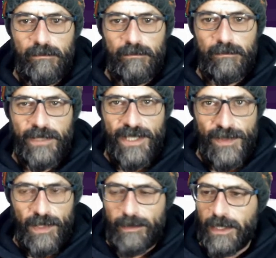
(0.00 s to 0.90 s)

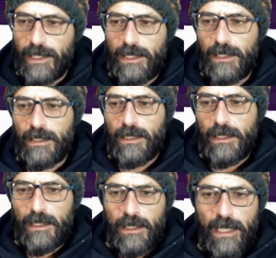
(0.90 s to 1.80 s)
transfer market.
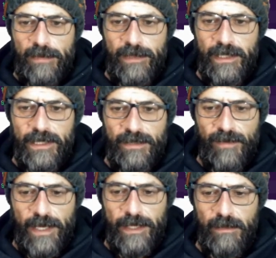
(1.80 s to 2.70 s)
Everything is
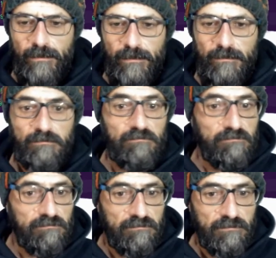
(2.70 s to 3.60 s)
fine.
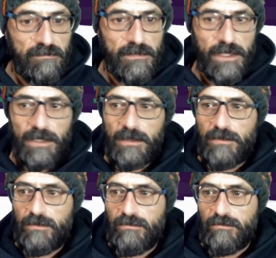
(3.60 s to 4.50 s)

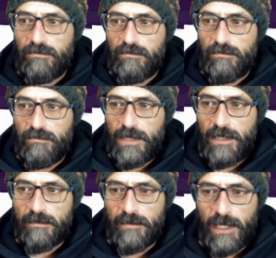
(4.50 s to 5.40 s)
So yeah,
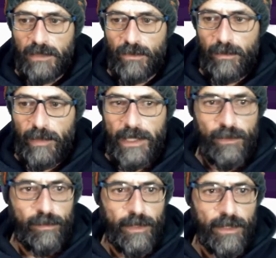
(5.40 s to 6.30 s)
can't complain,
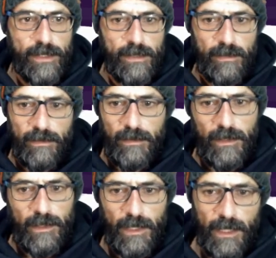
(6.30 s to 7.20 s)
to be honest.
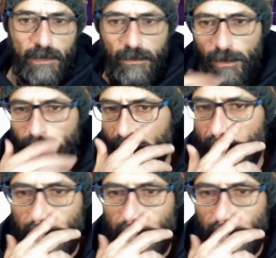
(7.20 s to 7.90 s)
Can't complain.